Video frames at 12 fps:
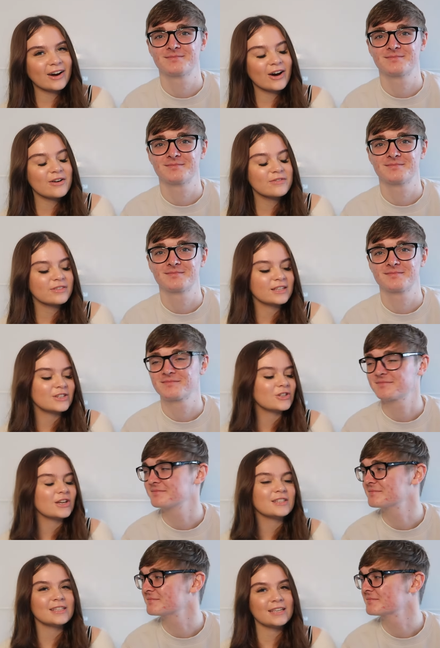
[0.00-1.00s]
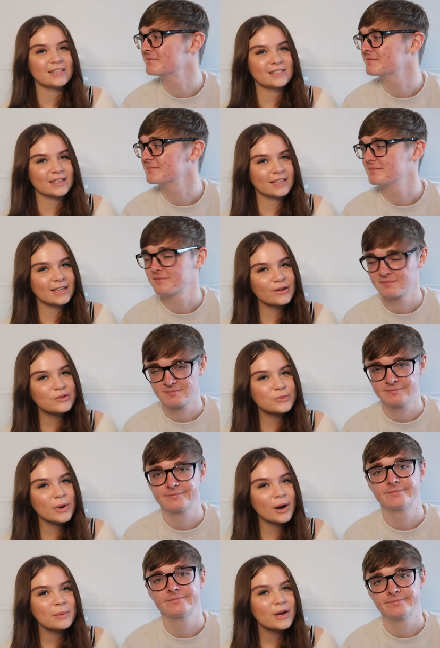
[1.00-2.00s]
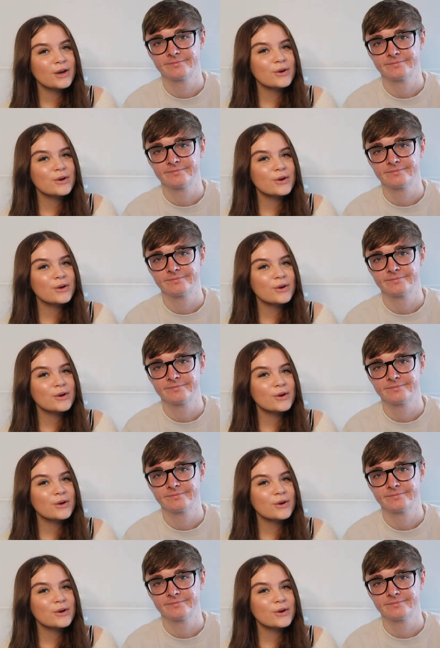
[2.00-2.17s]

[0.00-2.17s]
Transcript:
Speaker 1: of this year's Easter gift swap.